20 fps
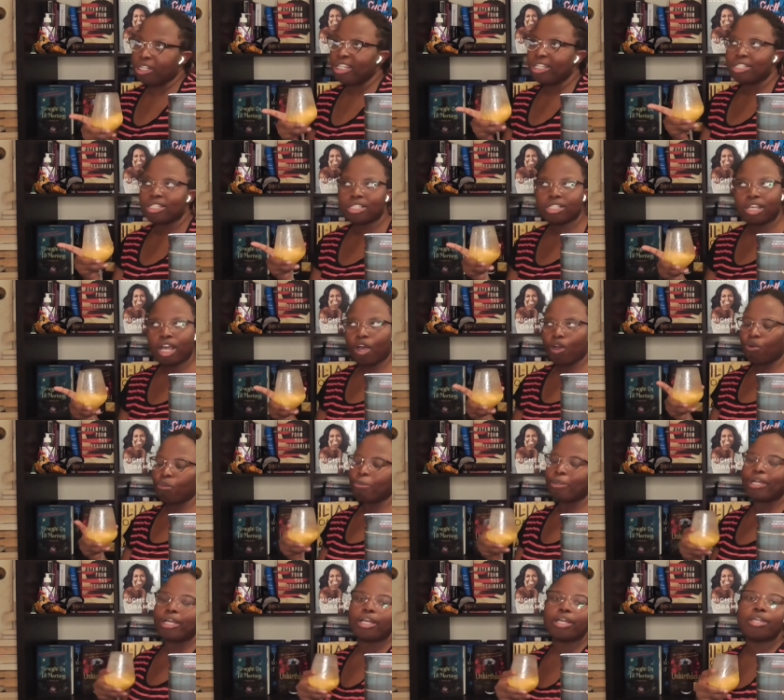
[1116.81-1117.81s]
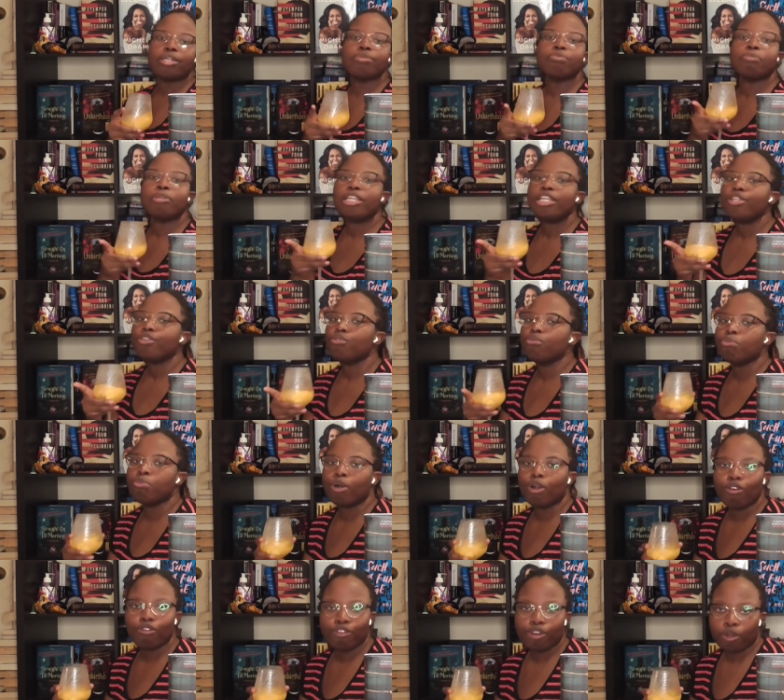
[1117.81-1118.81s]
need to talk because me and you
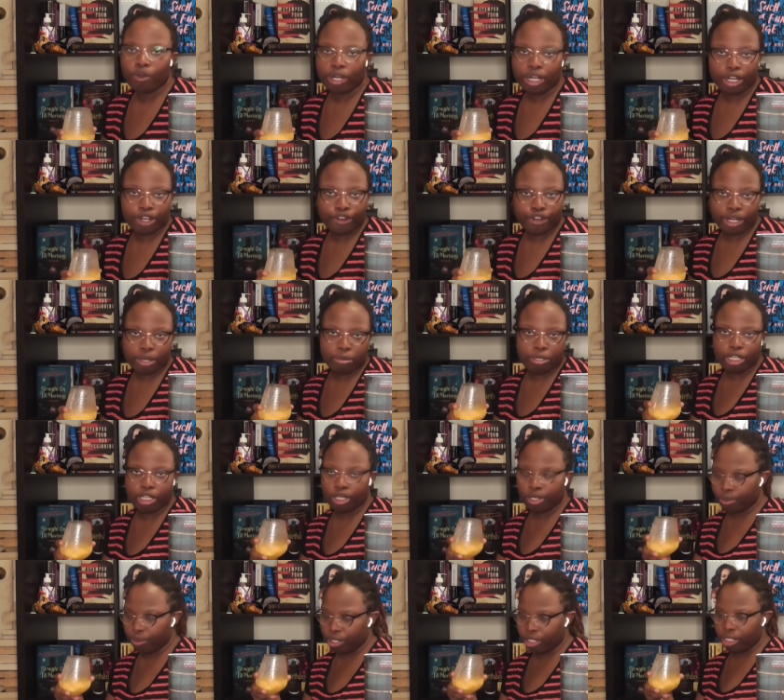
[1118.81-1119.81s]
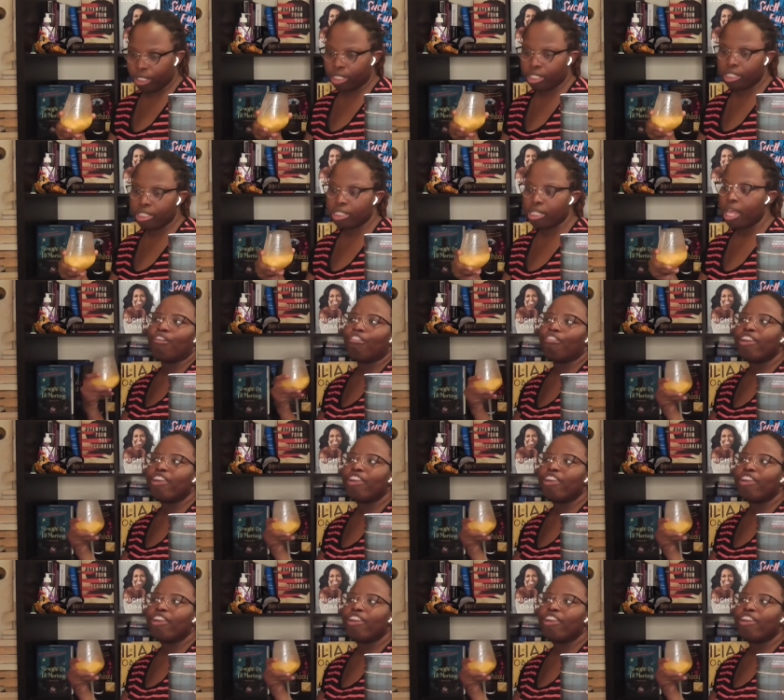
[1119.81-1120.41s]
both know that Graham didn't do this.